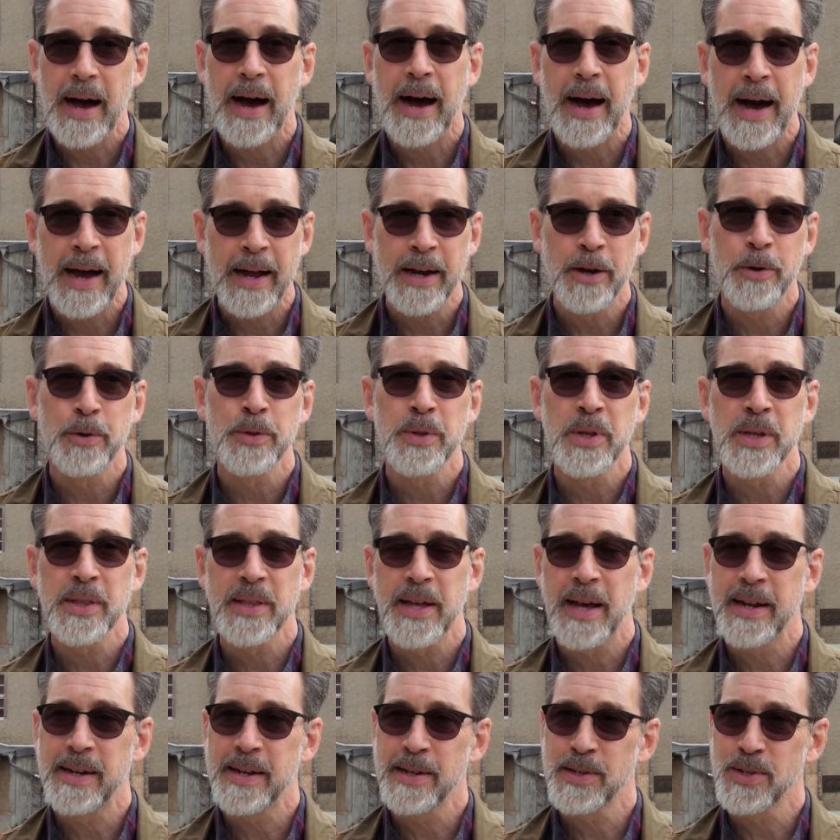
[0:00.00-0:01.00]
I don't think
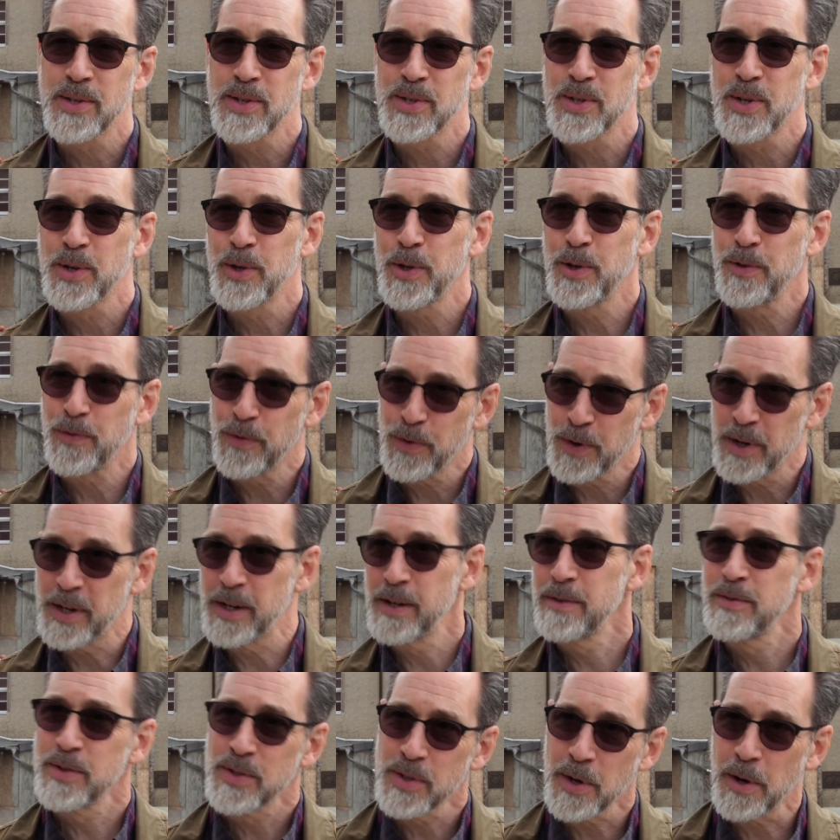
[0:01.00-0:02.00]
that necessarily
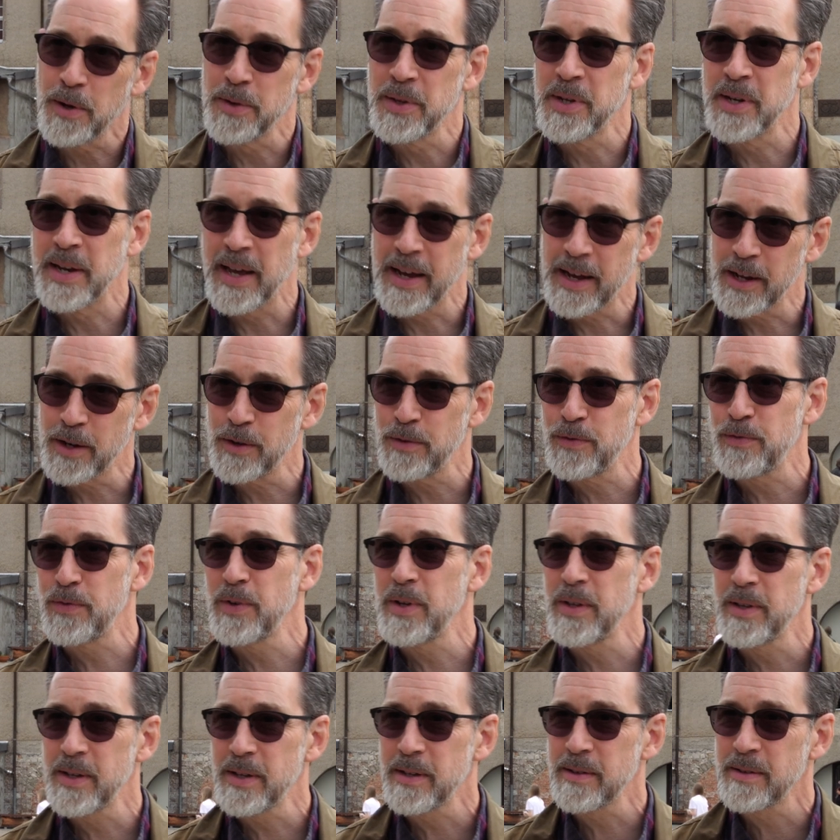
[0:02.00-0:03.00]
forgives all the negative
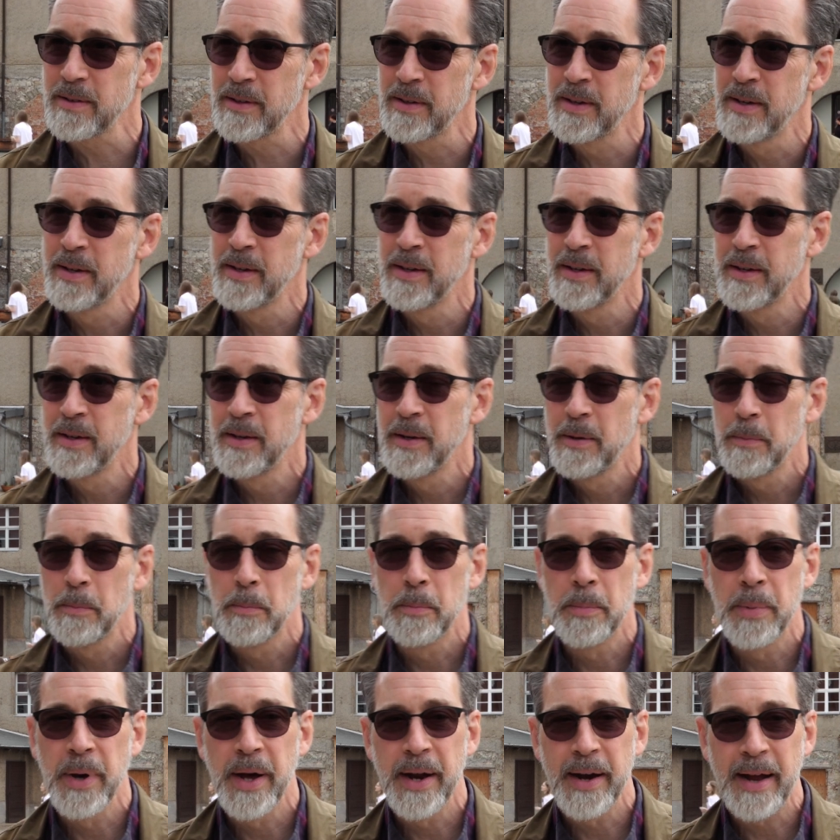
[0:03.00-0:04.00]
feeling,
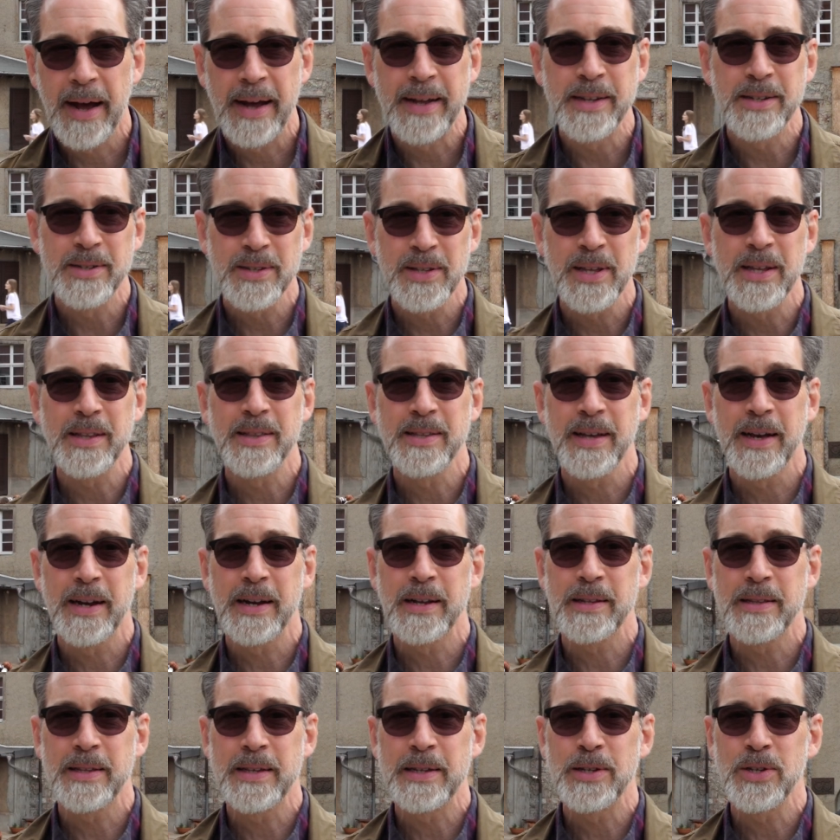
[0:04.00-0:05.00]
but I think that
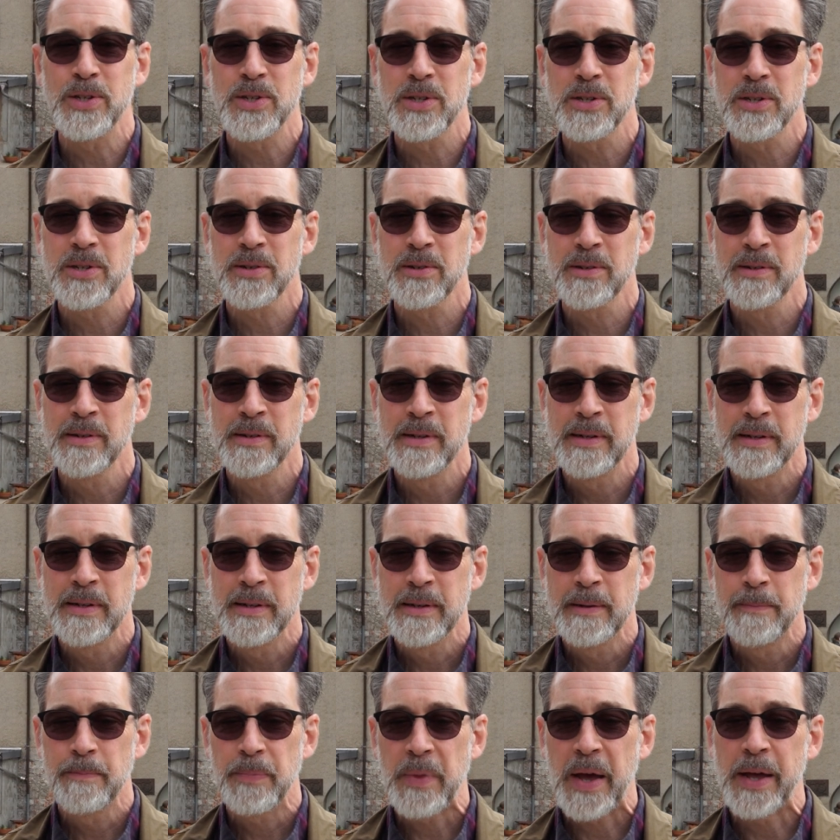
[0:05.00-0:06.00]
at least,
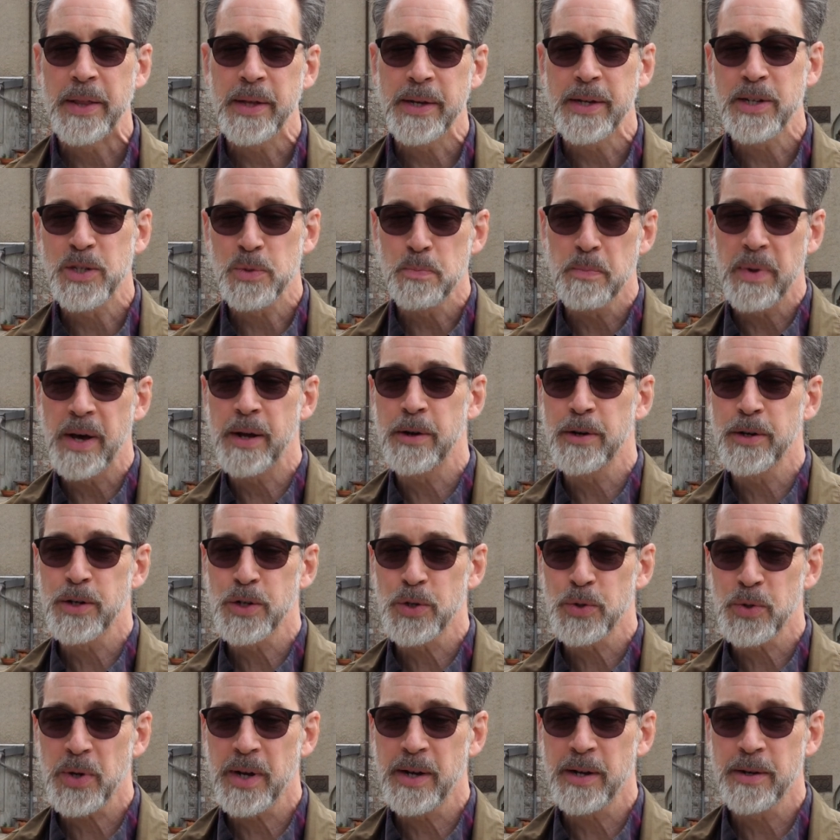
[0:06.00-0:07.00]
I think it's better
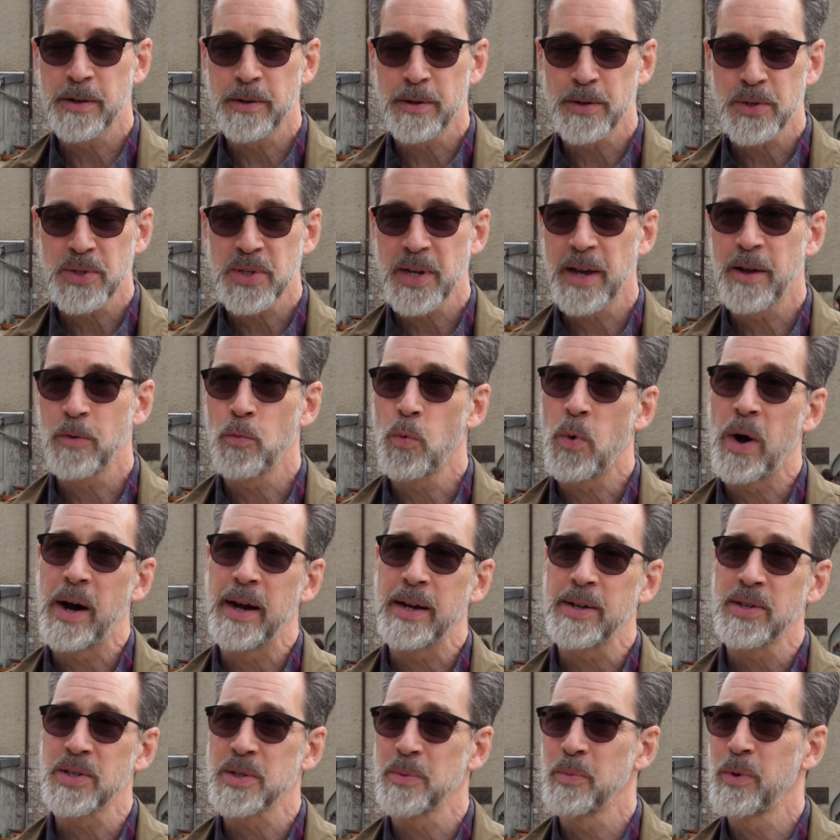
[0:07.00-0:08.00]
to try to understand
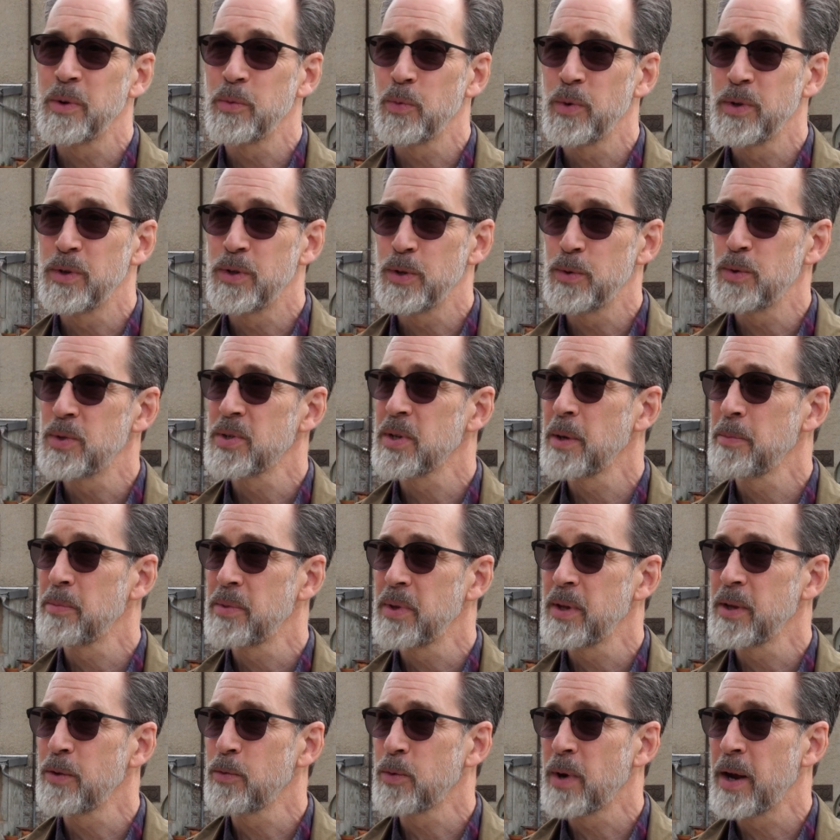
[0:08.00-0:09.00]
why someone would do
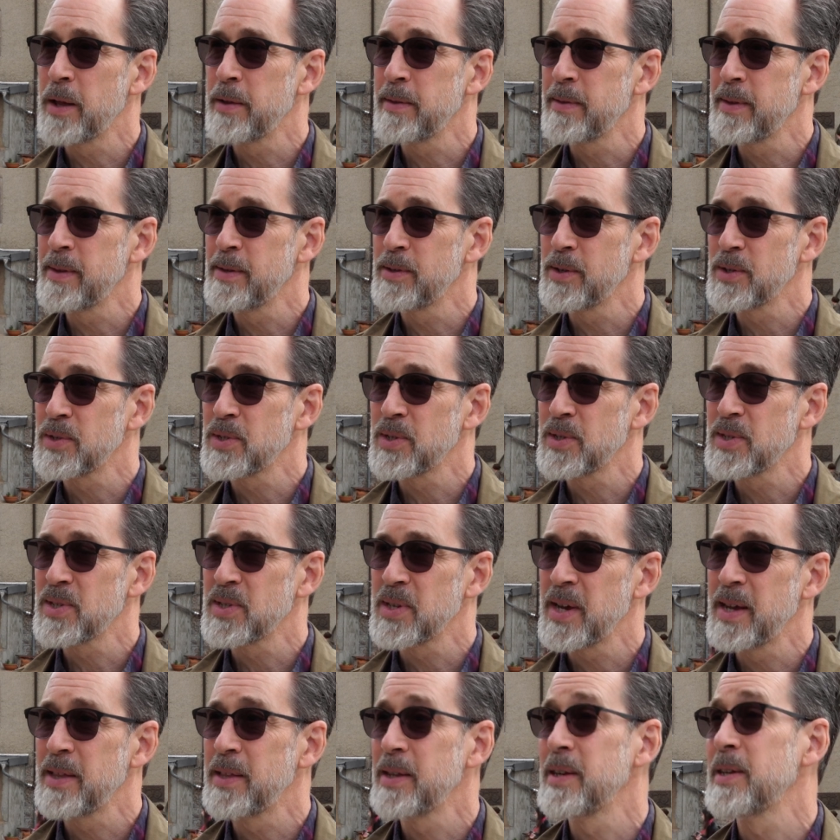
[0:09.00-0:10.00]
something rather than just to
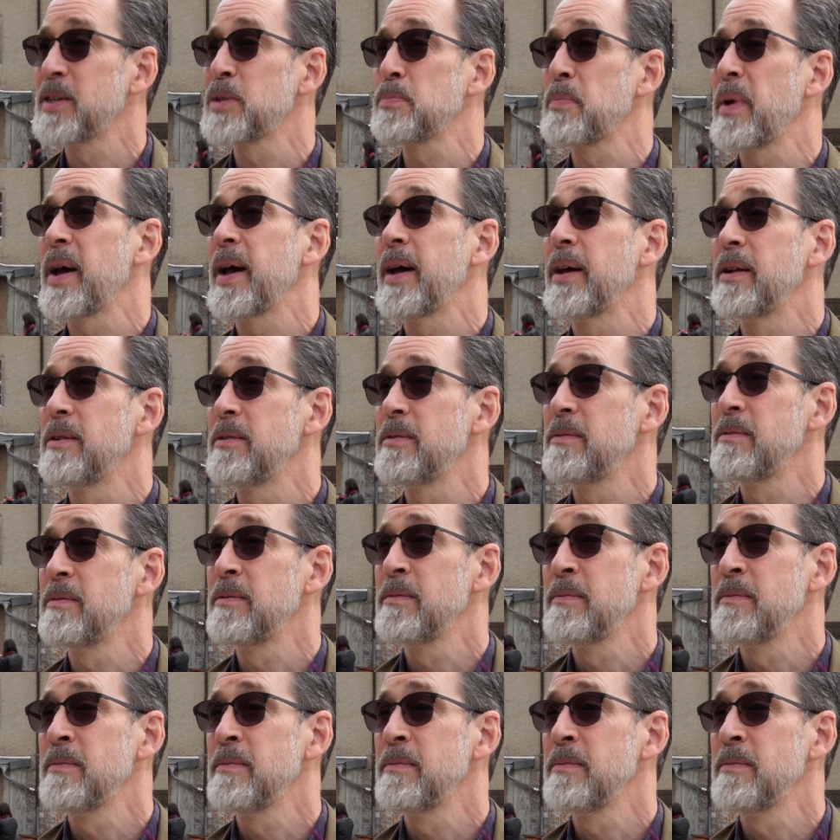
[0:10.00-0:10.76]
say that it's bad.